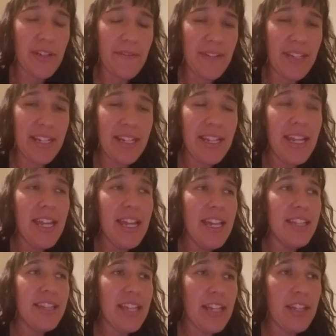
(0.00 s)
of it.
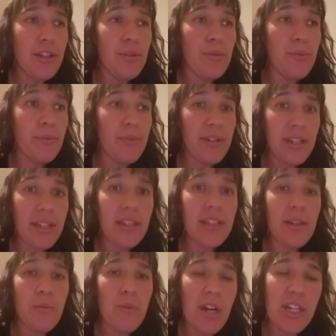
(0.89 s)
Then you
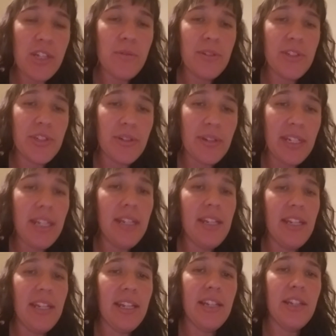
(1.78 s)
really watch what you're
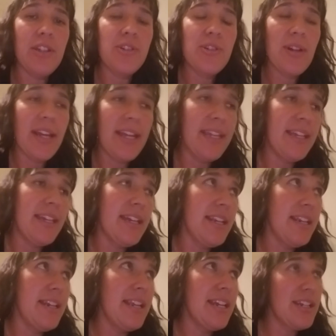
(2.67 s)
eating and you try and
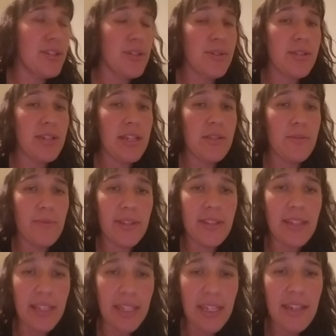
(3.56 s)
get in exercise
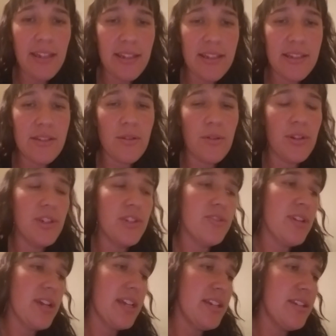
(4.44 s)
with the kids, or you
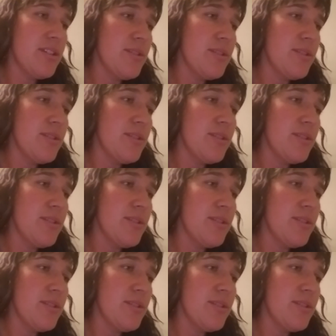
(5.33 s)
try and